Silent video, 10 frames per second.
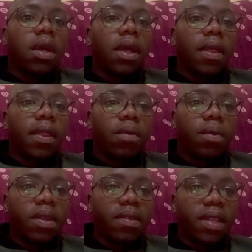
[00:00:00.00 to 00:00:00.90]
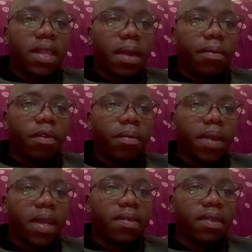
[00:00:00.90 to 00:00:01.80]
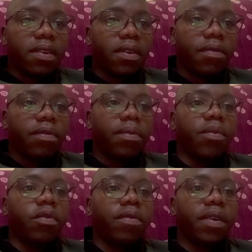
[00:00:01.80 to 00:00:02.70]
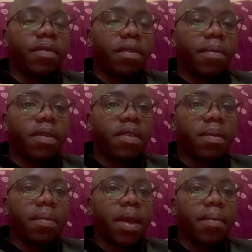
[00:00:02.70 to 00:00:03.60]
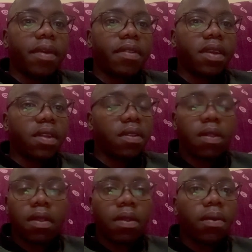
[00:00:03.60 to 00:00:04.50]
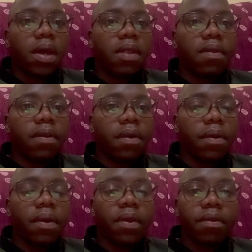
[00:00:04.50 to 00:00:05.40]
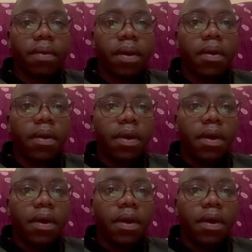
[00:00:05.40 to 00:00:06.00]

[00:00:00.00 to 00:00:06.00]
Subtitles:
And then what is the time complexity of removing from the supply basket? It's still N0 as well.